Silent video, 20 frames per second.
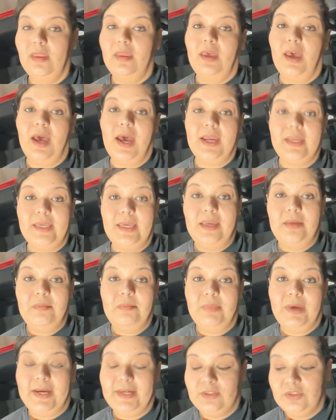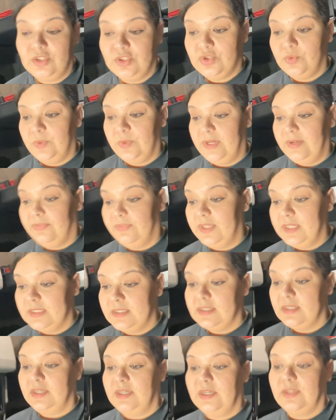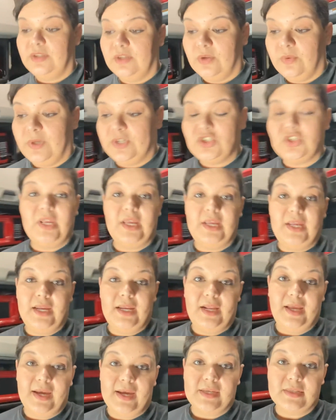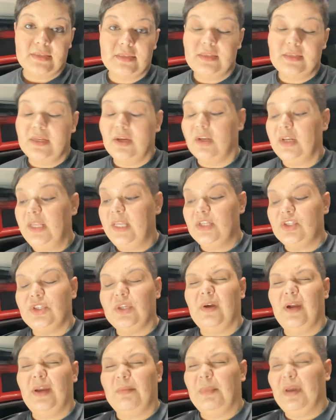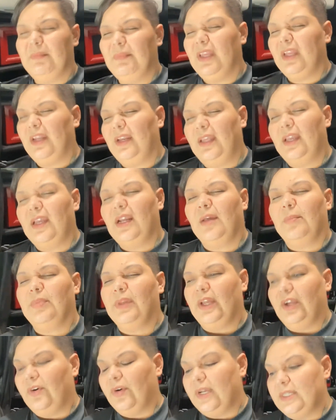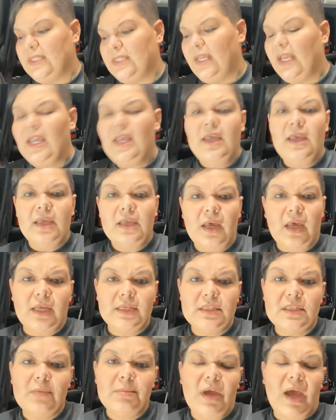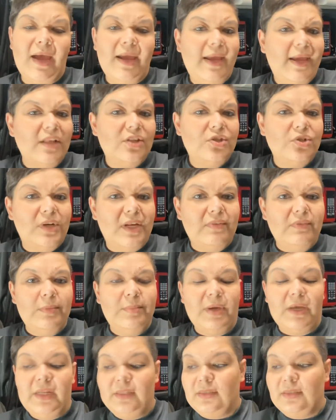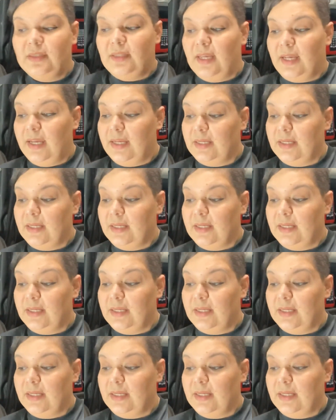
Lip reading: I came back to Swift. This is another question I get asked on Instagram. I'm getting hit up like crazy. I answered everybody today.